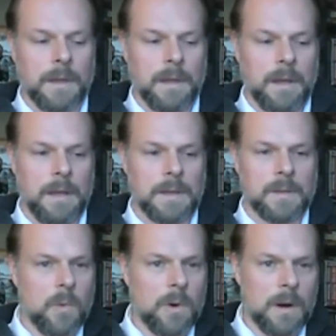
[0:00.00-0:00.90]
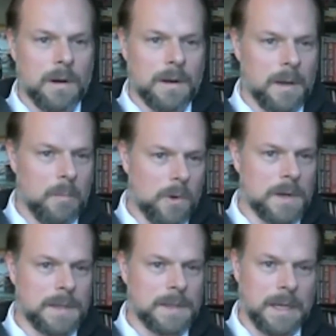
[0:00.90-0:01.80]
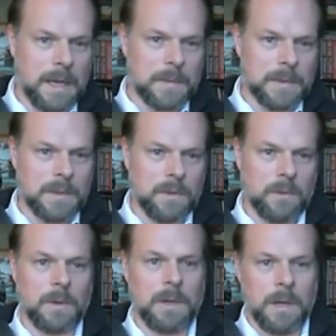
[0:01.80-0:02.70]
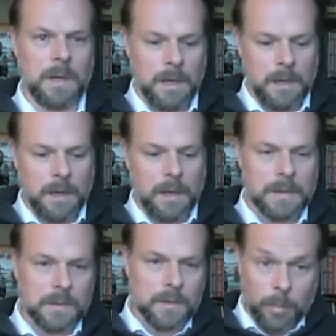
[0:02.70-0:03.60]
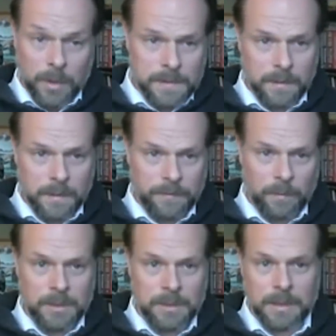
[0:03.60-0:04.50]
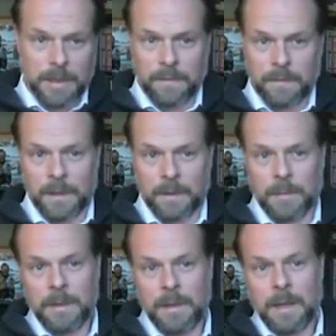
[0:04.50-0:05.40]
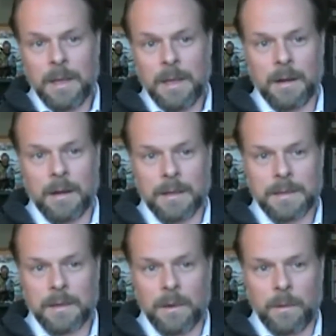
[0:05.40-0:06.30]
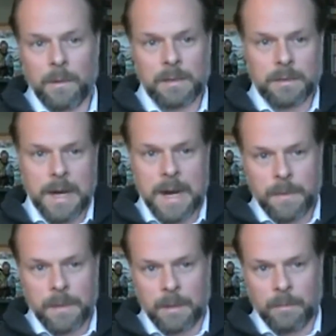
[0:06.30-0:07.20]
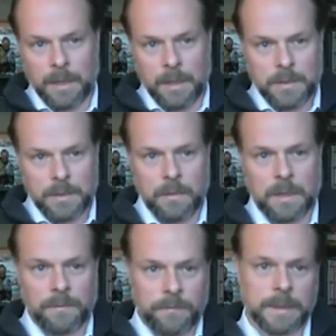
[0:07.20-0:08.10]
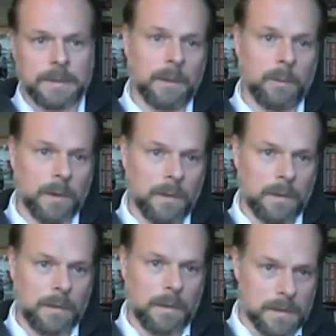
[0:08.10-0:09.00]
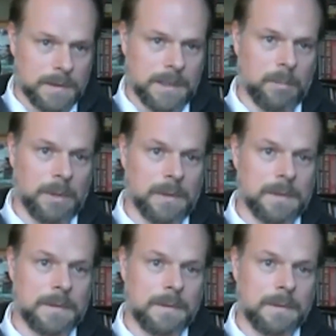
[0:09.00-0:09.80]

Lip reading: It more seemed to extort personal information out of them and also entrap them into conflicting with their statements.